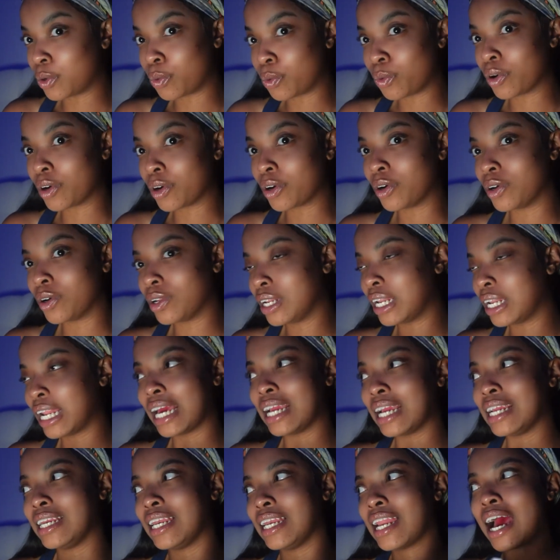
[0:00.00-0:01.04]
world.
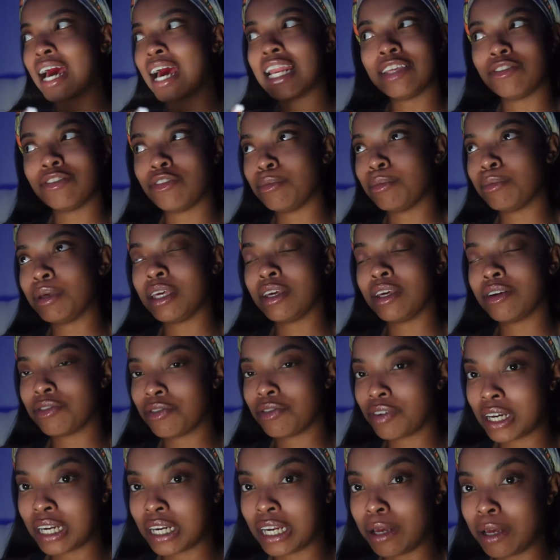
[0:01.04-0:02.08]
Like, not even being
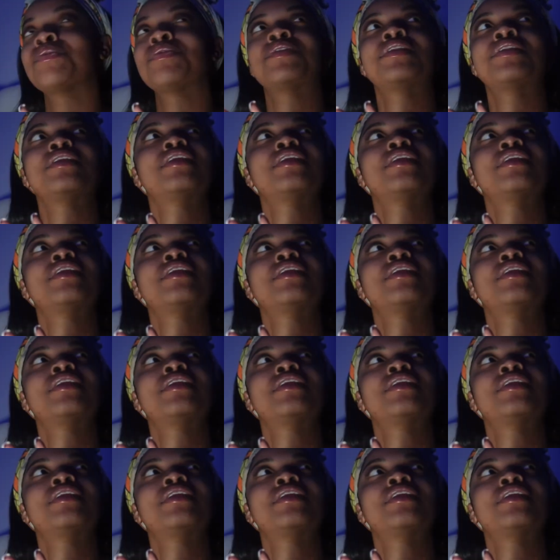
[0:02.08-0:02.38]
funny.